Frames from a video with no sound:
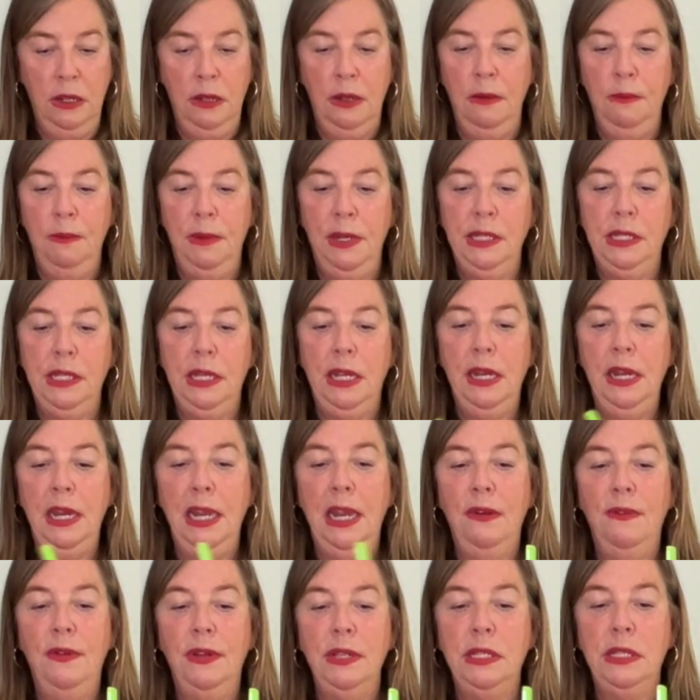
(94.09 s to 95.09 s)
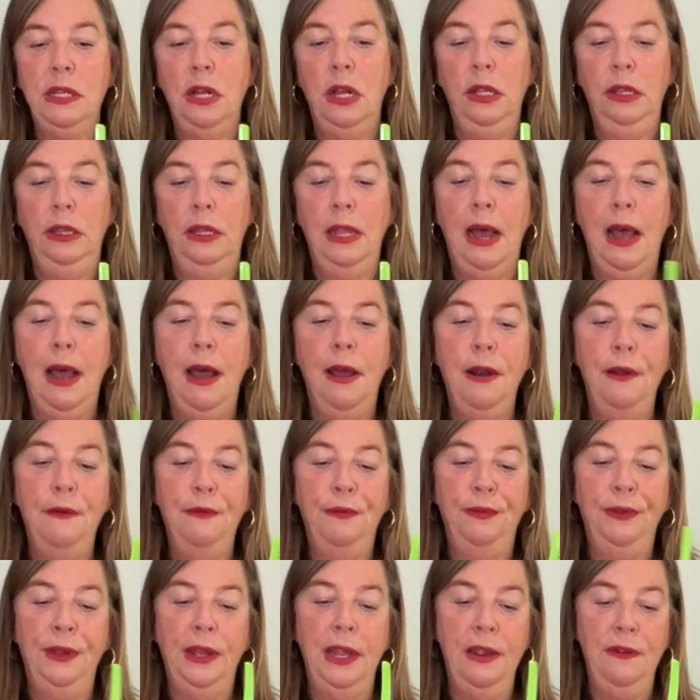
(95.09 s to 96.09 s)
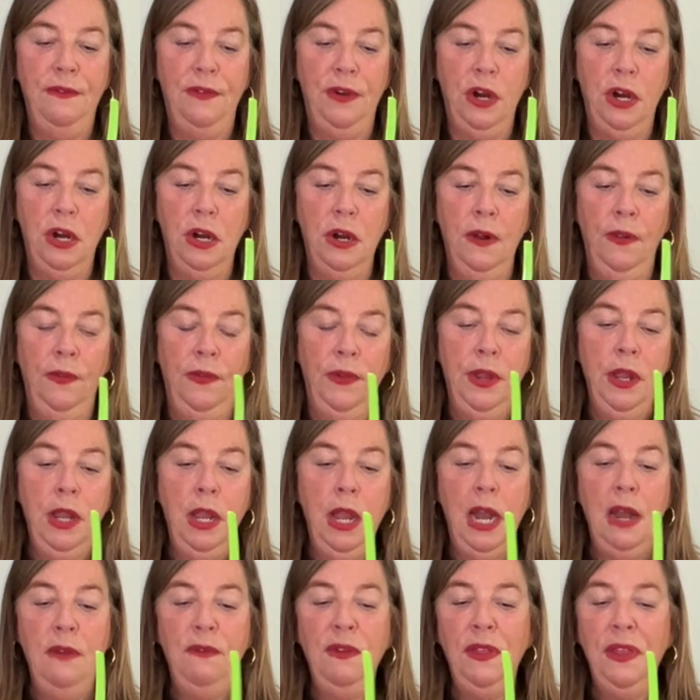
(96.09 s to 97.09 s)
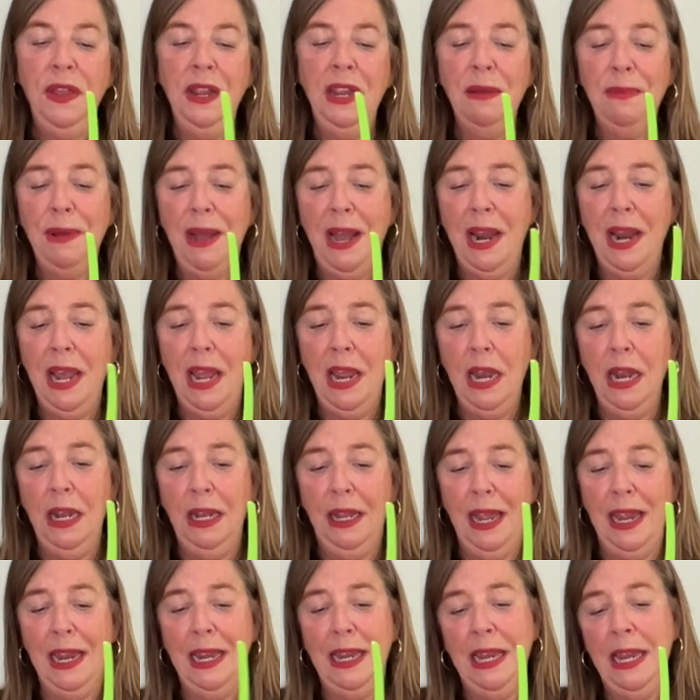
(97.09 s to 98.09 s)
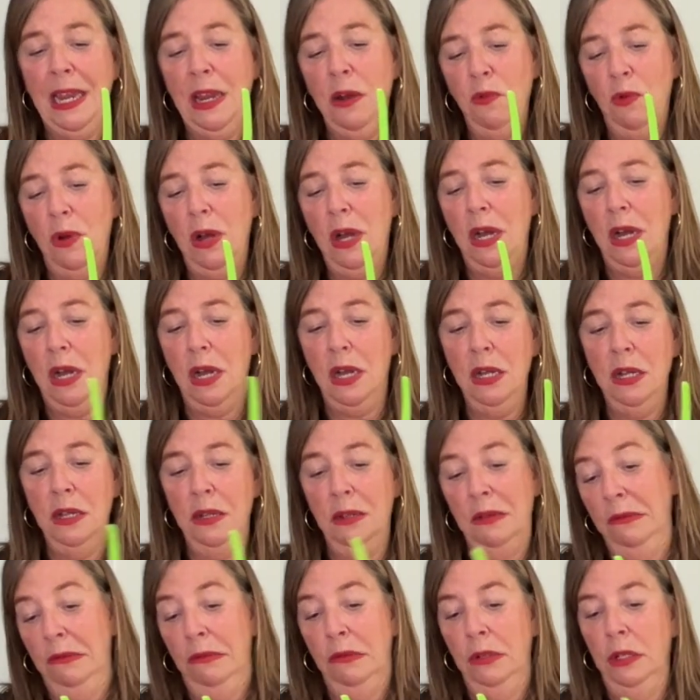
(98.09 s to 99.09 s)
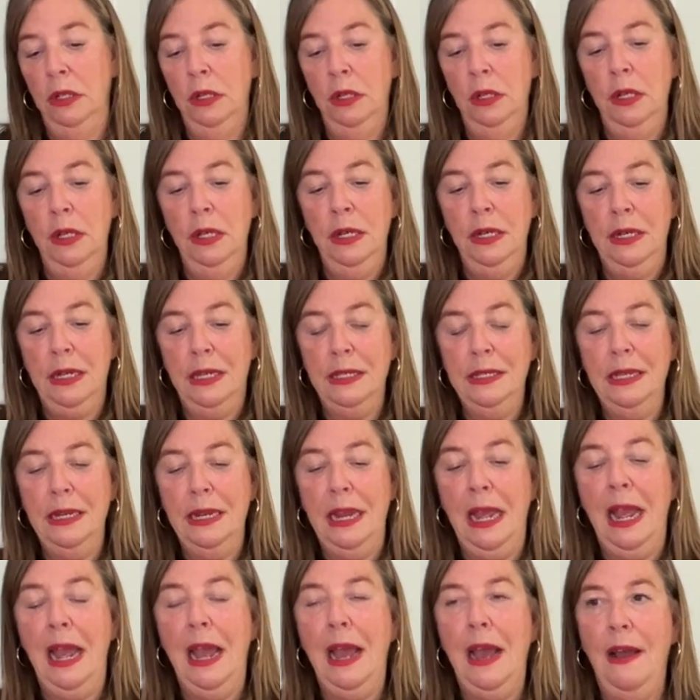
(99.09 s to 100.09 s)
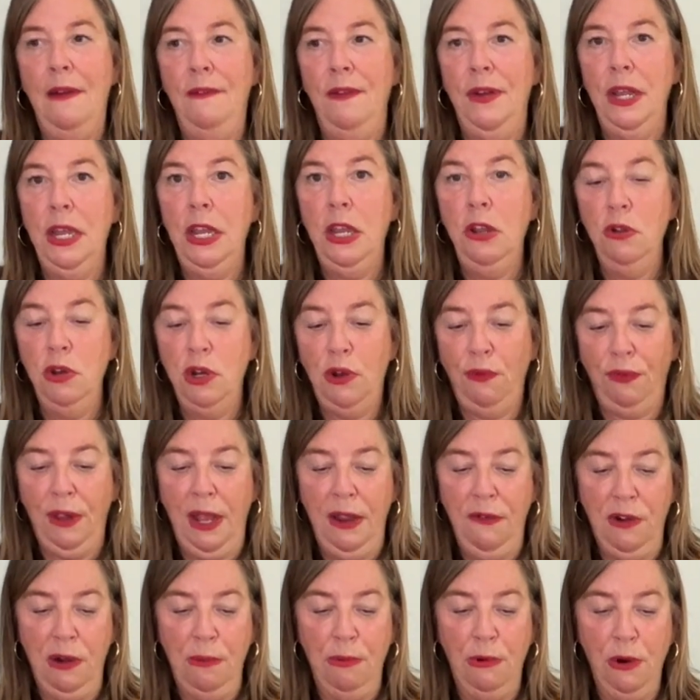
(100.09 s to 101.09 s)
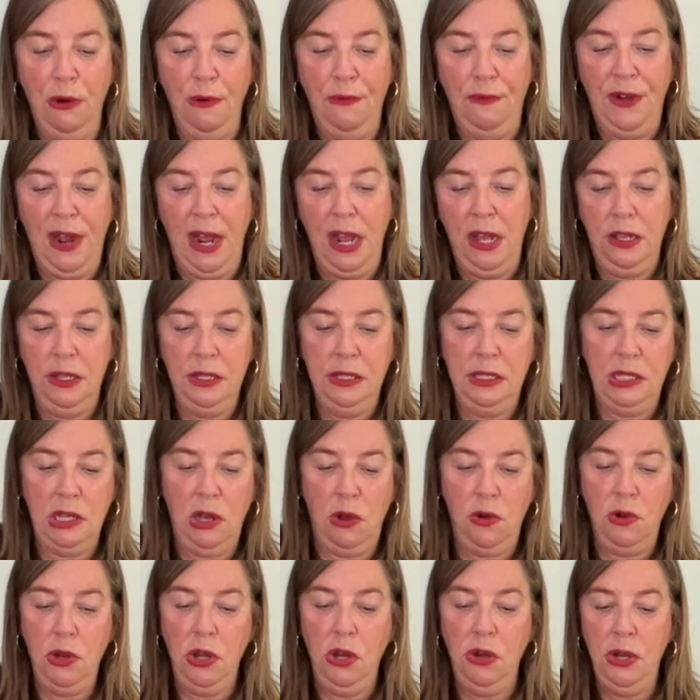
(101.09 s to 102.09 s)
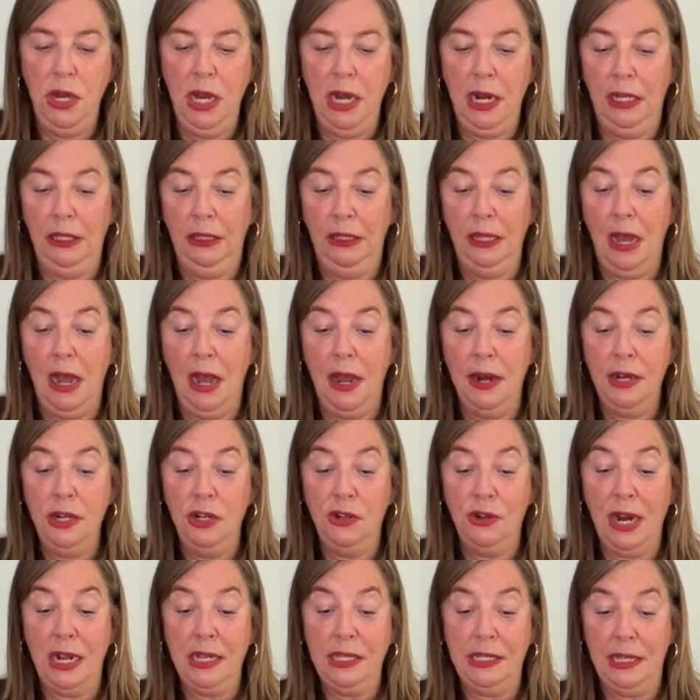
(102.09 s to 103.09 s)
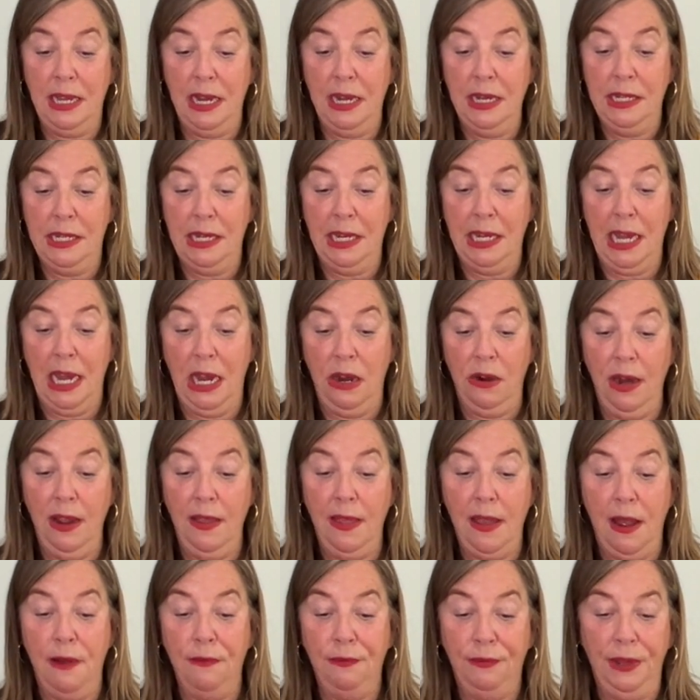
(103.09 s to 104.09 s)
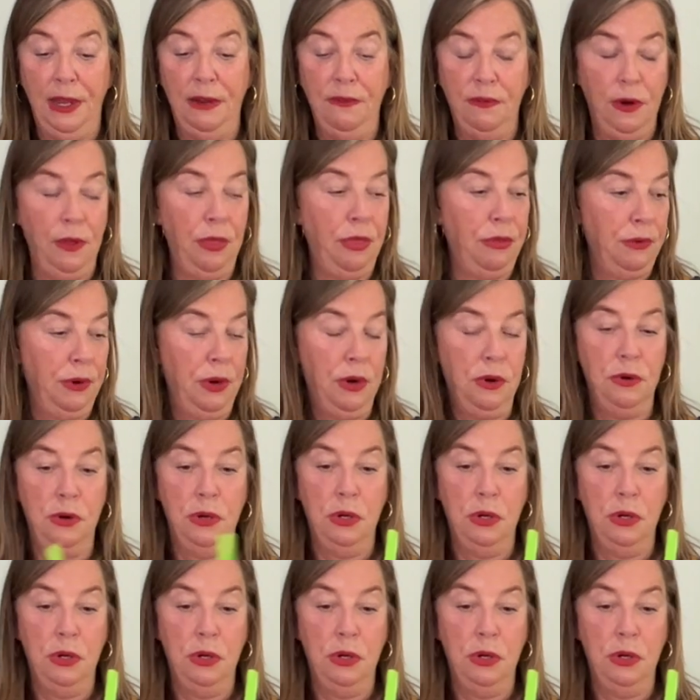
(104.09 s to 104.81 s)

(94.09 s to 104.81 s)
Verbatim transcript: That's gonna give us a lot of flavor. And if you think about it, like quinoa doesn't have a huge flavor profile, so you need a lot of dressing to carry that flavor through.